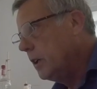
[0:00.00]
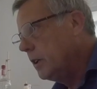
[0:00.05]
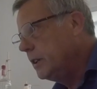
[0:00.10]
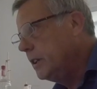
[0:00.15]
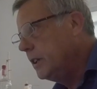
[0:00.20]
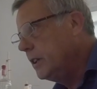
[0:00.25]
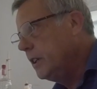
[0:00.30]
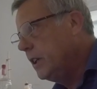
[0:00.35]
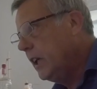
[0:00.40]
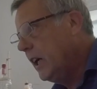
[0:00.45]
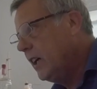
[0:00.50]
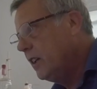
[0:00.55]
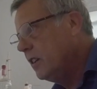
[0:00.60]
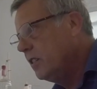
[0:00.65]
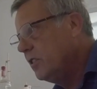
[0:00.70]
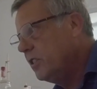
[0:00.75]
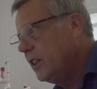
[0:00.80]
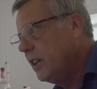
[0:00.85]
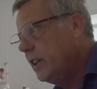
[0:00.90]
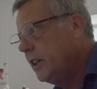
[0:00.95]
It
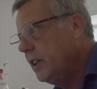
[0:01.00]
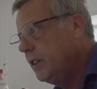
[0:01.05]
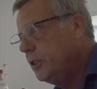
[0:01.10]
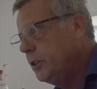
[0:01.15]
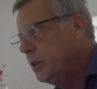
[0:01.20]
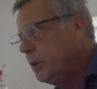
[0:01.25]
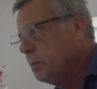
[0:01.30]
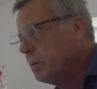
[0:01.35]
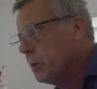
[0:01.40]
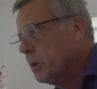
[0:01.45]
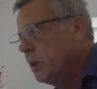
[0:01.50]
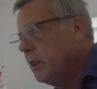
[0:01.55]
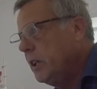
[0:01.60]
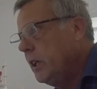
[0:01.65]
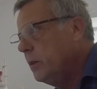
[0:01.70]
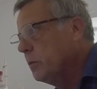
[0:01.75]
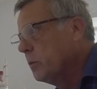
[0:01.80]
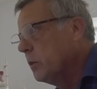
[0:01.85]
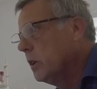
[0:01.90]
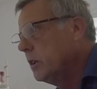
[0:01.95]
has a
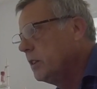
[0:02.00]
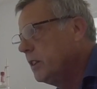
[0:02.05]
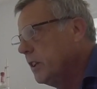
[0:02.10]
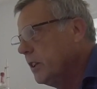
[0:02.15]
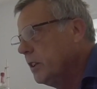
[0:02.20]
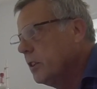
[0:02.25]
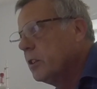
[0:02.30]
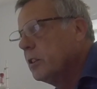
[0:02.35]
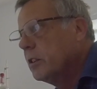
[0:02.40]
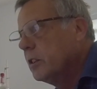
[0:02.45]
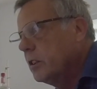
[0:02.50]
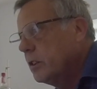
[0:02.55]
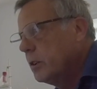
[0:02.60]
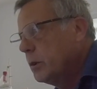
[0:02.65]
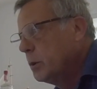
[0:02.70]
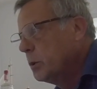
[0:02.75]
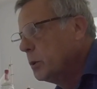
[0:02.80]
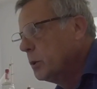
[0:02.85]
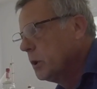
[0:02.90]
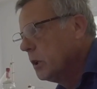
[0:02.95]
2.81 gigahertz
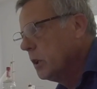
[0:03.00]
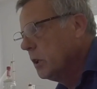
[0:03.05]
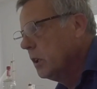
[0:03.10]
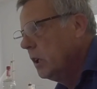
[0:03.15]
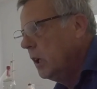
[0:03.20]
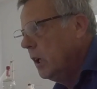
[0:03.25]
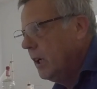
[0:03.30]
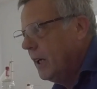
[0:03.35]
core